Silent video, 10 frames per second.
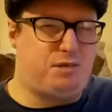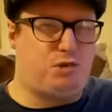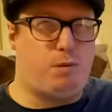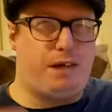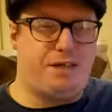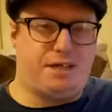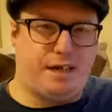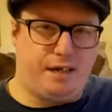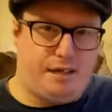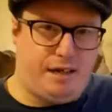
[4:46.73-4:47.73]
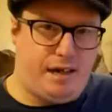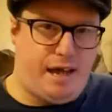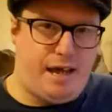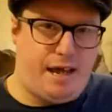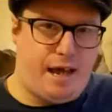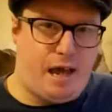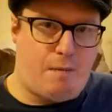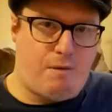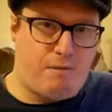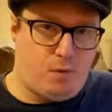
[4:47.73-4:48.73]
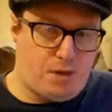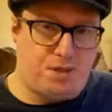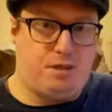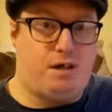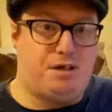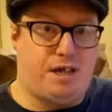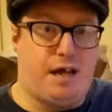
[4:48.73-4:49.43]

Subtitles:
20-second delay before it starts to